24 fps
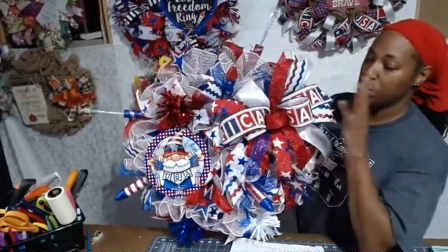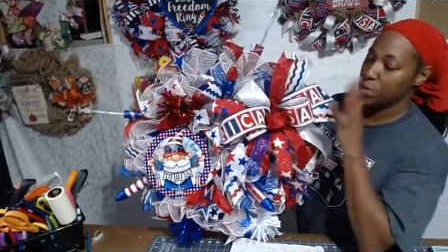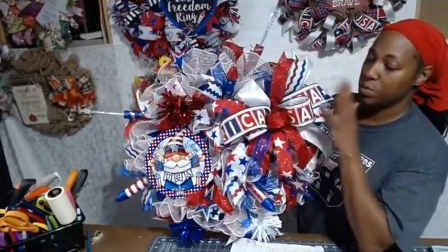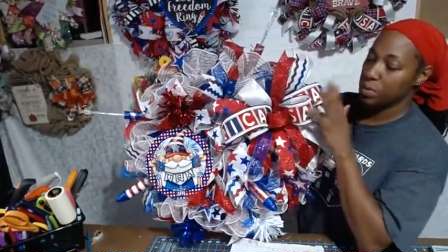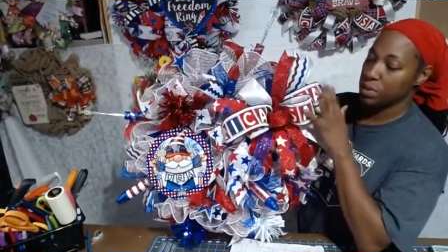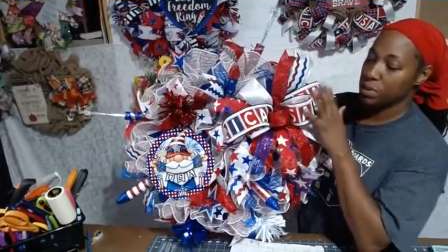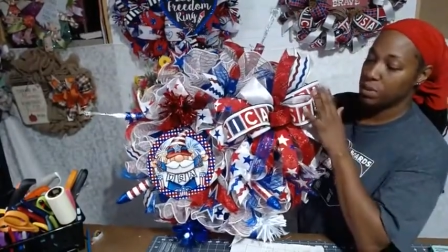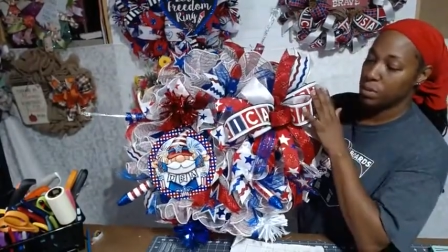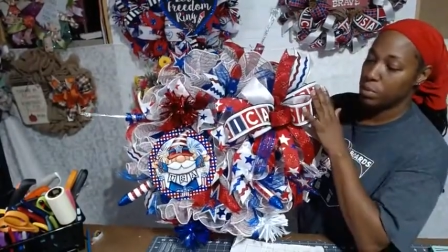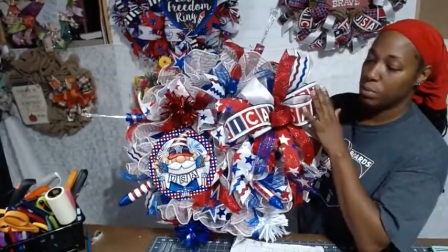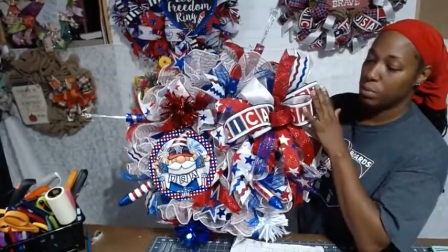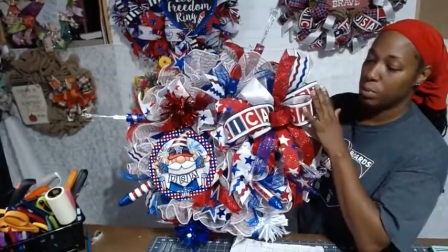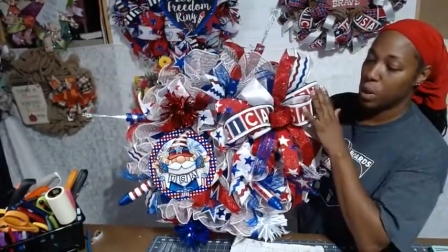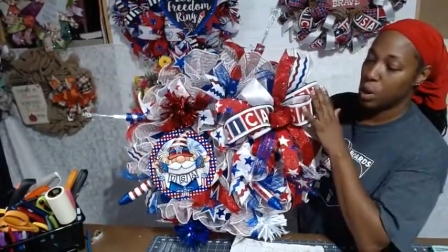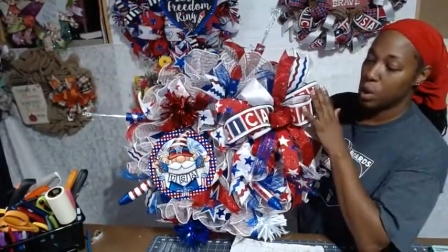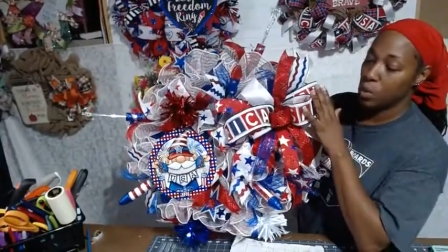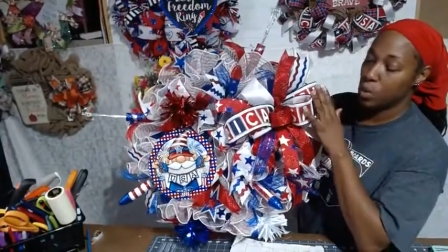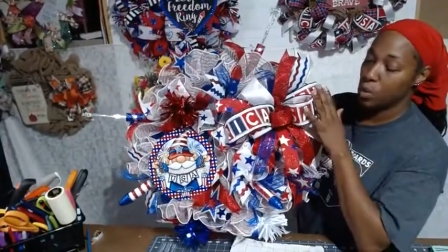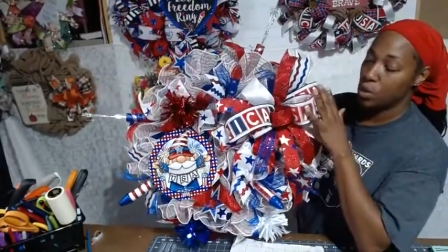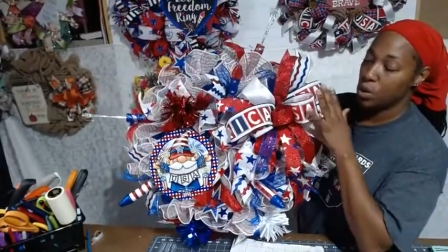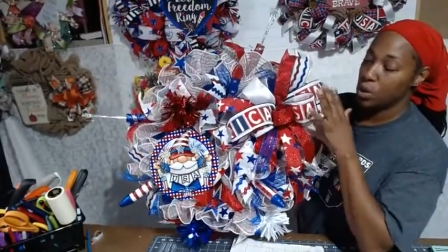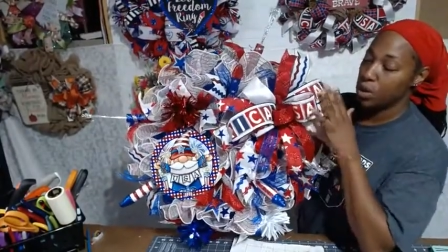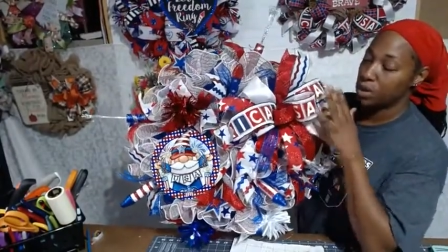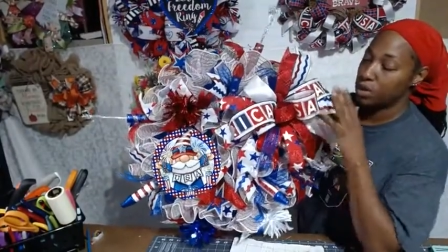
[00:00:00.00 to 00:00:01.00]
we put the
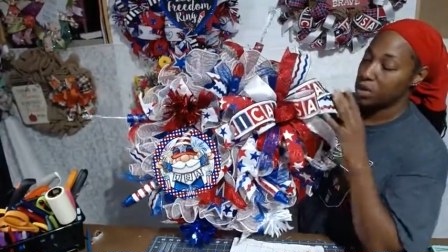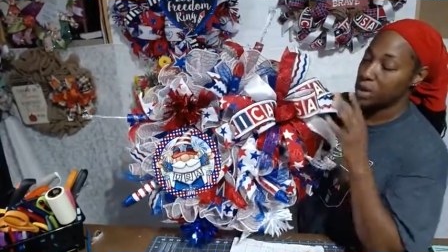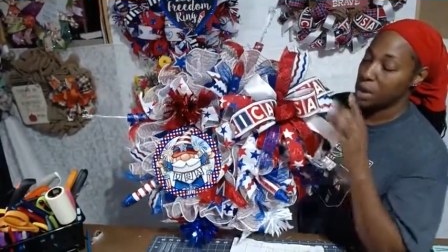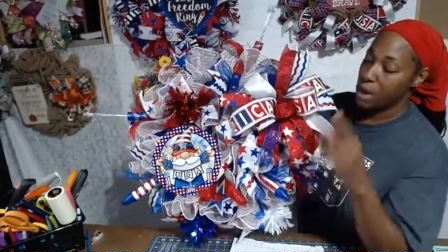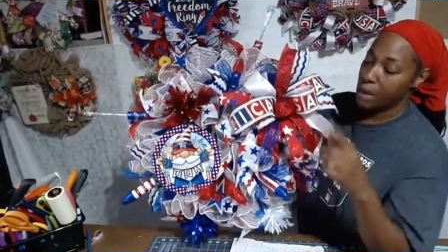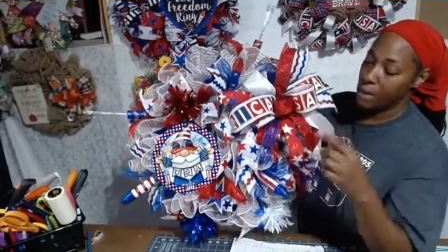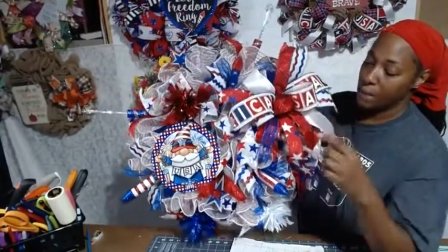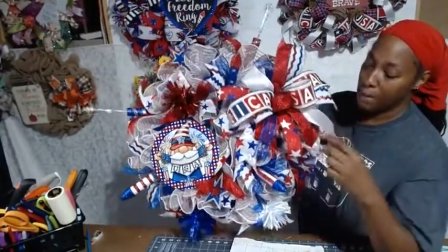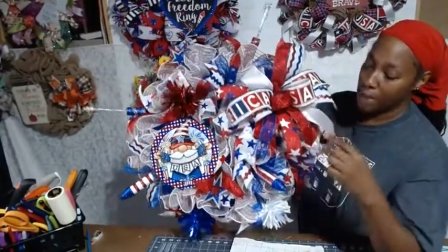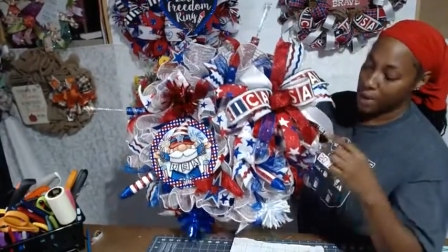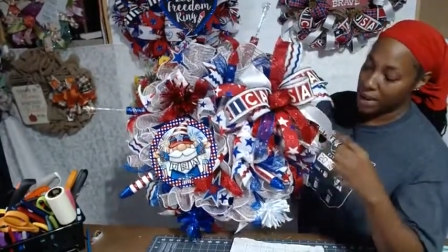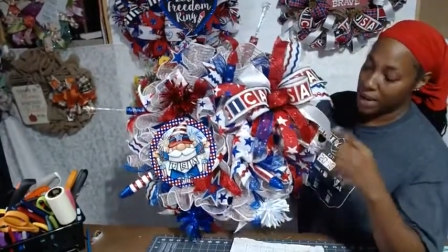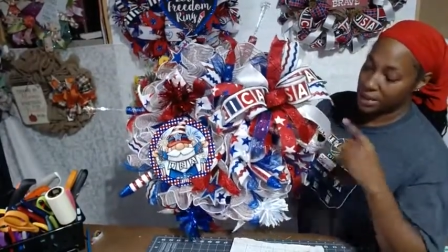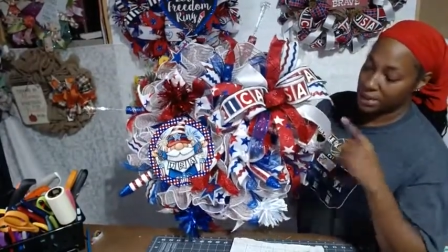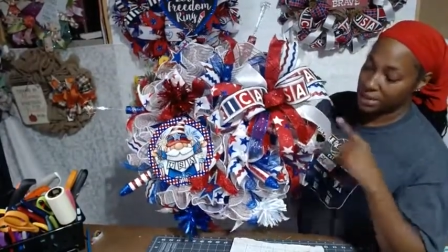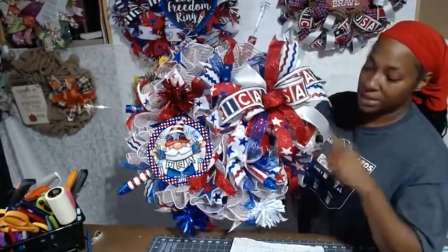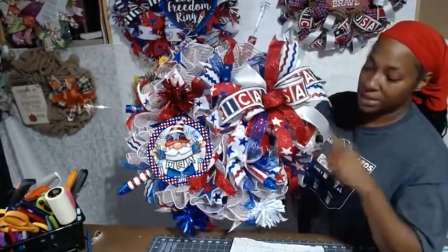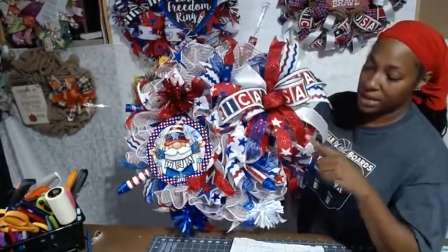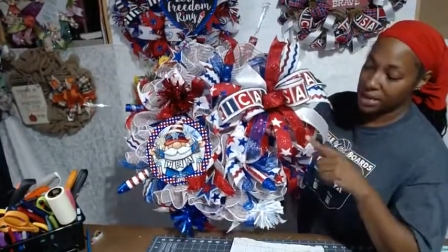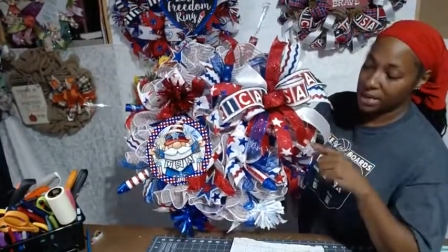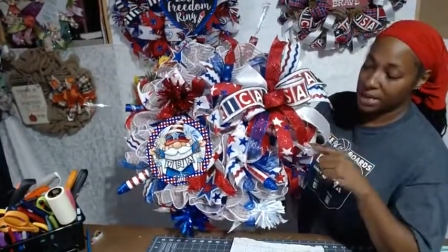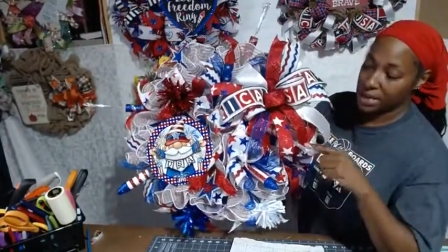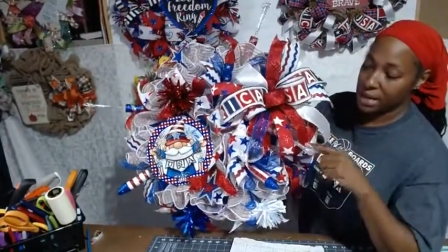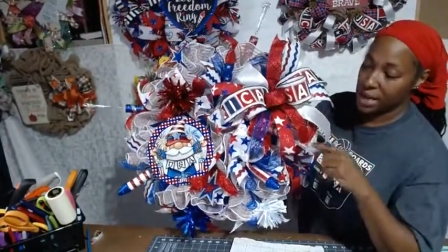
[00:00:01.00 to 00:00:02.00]
bow on, but I
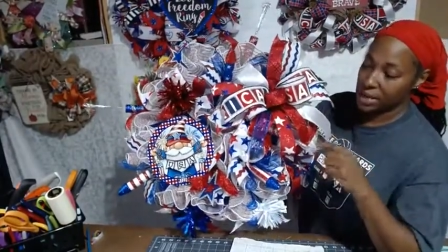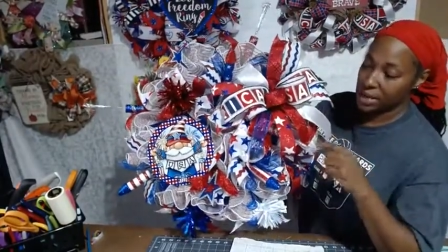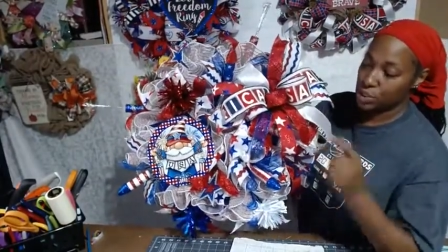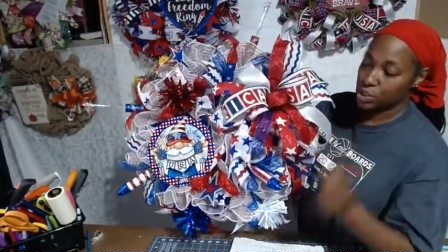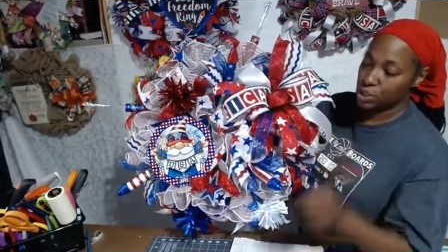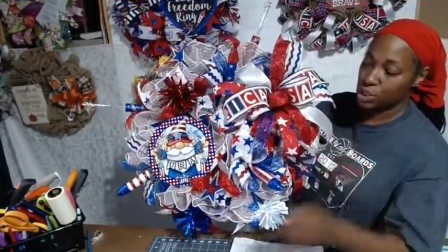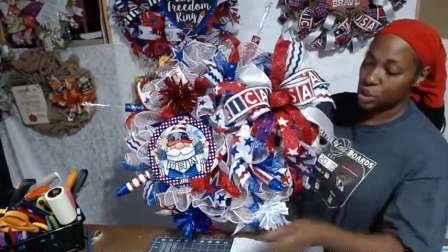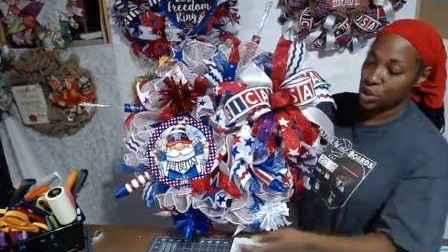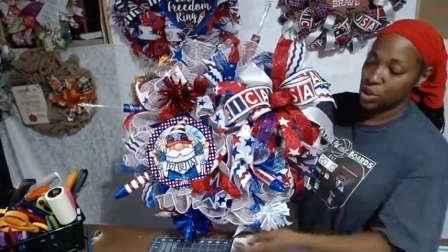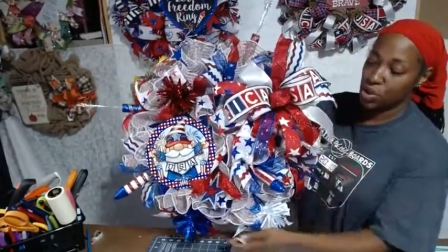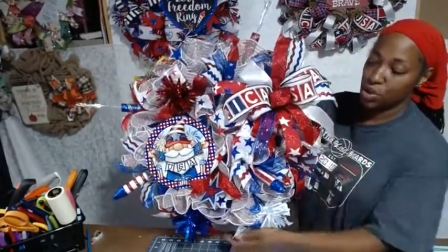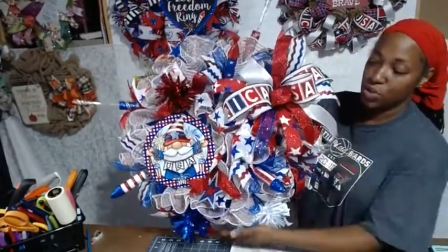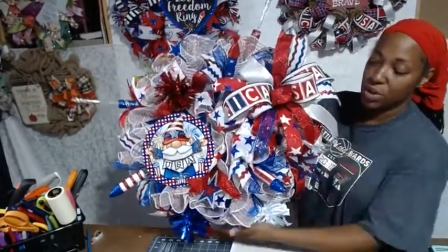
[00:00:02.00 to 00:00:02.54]
did not show you